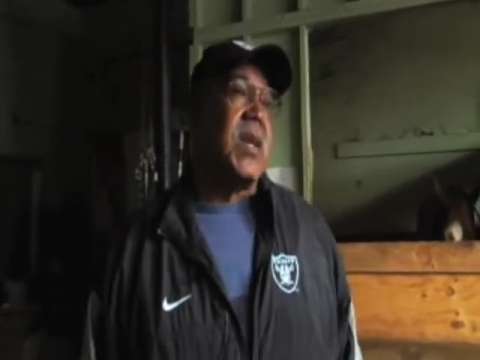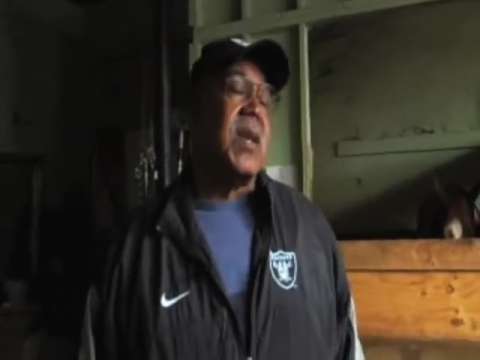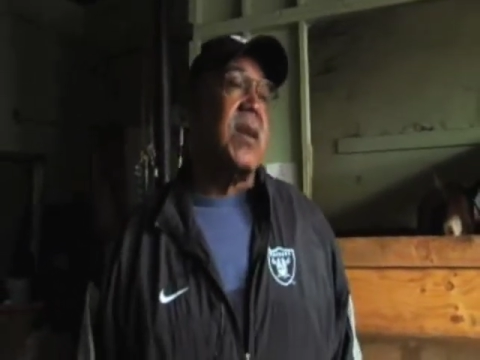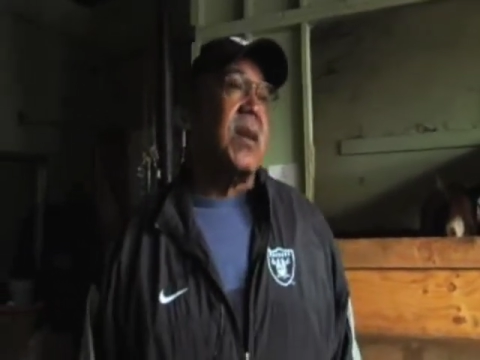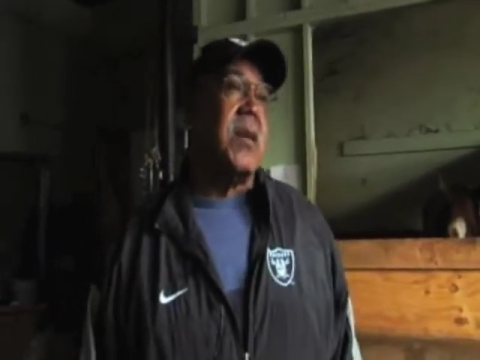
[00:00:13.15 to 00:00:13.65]

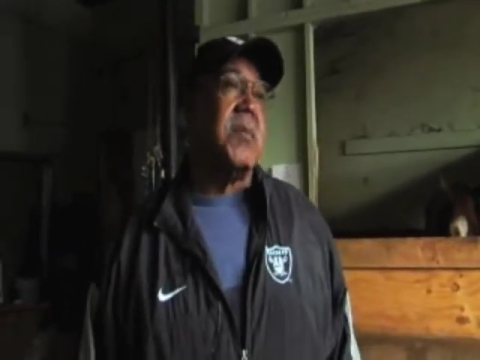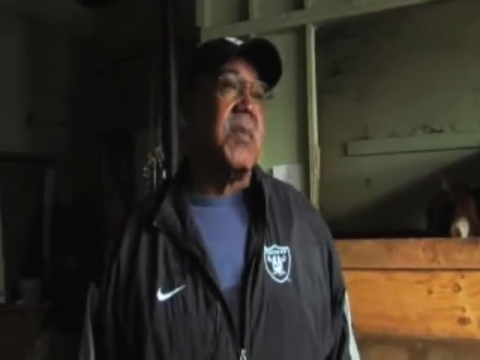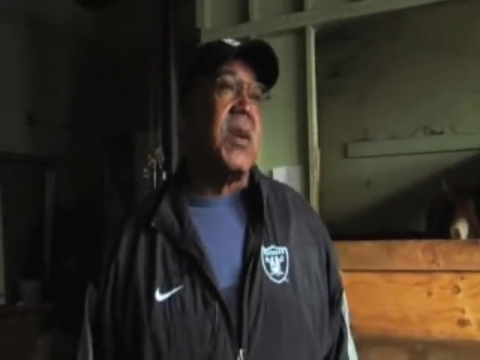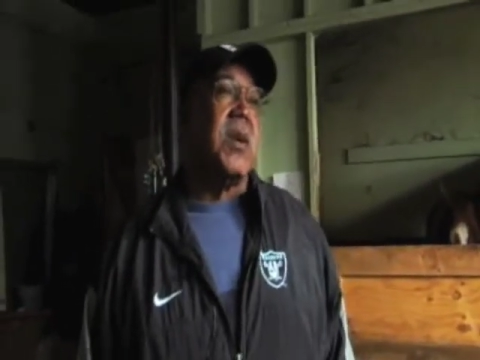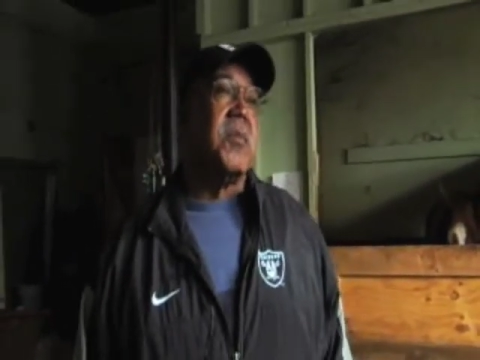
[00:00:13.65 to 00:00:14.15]
in
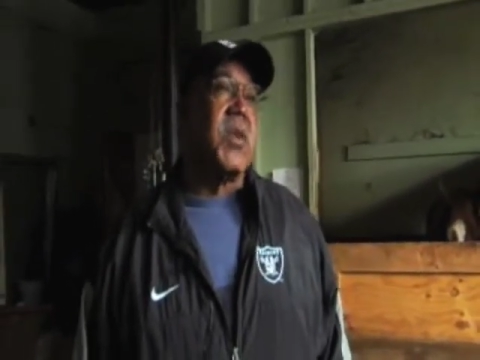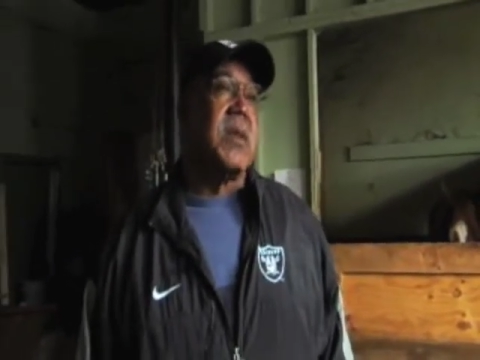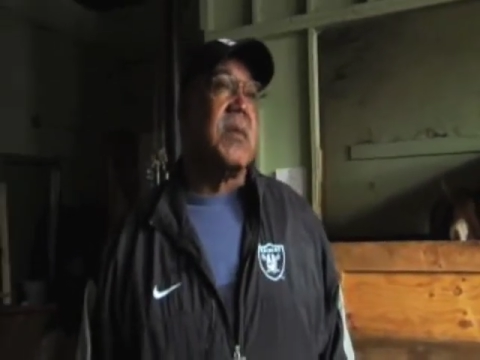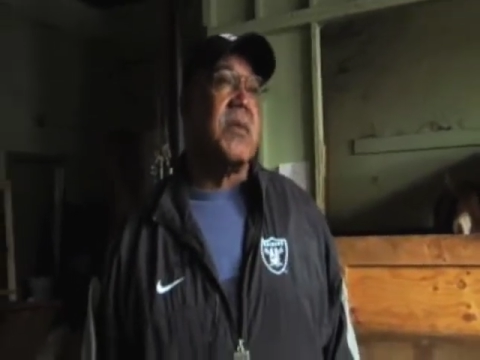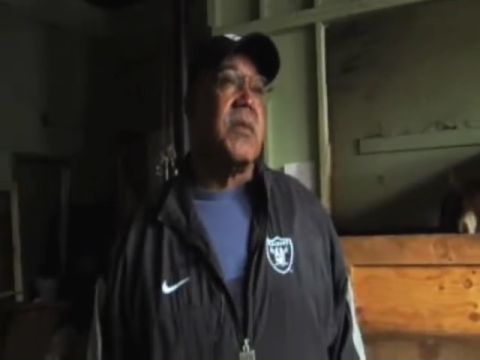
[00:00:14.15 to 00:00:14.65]

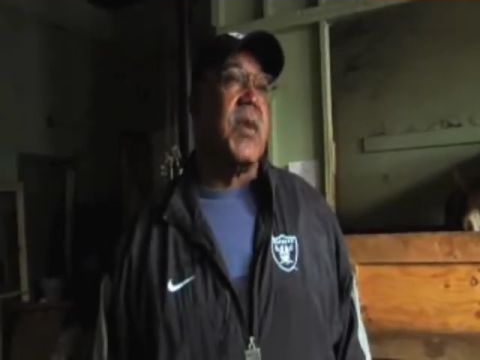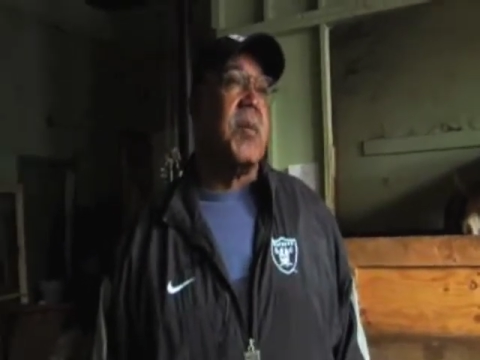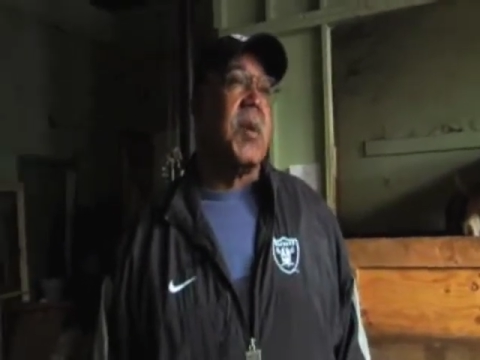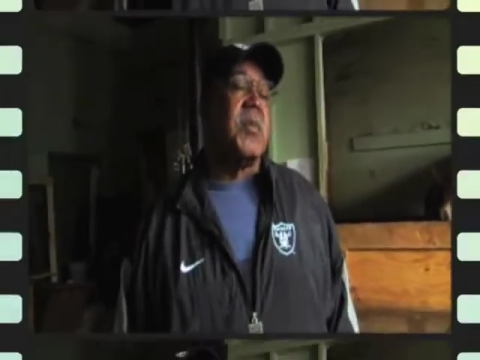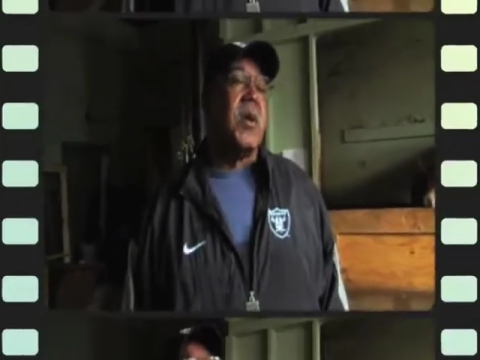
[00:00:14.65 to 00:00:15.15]
Montgomery,
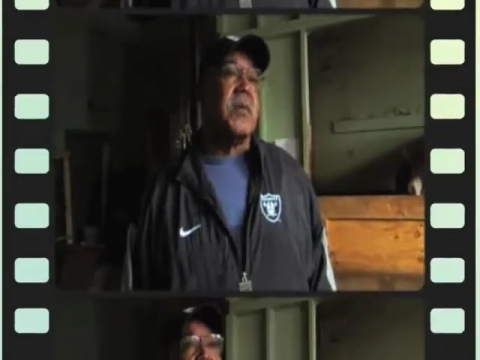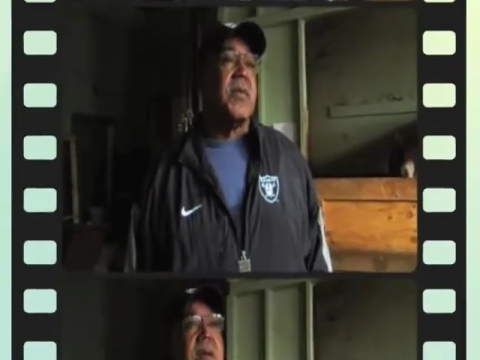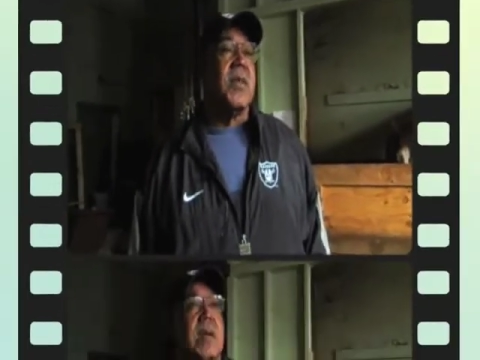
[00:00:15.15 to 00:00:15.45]
Fairmount Park,